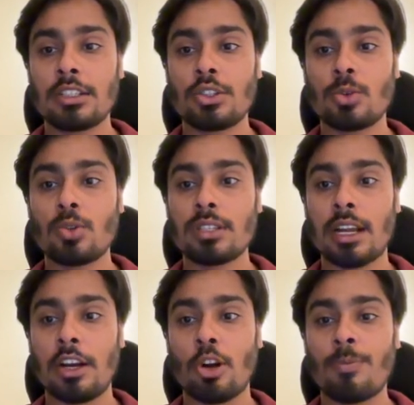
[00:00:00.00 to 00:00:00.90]
stores,
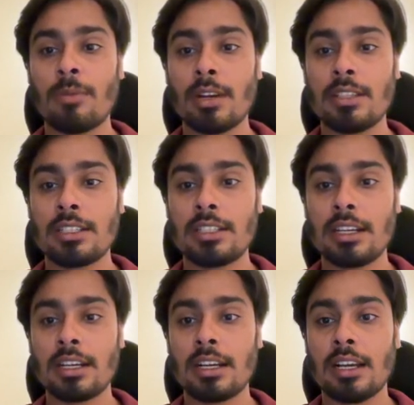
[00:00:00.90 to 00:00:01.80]
and optimizes
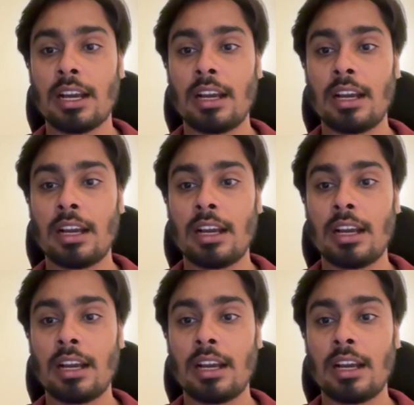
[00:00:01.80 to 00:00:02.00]
data,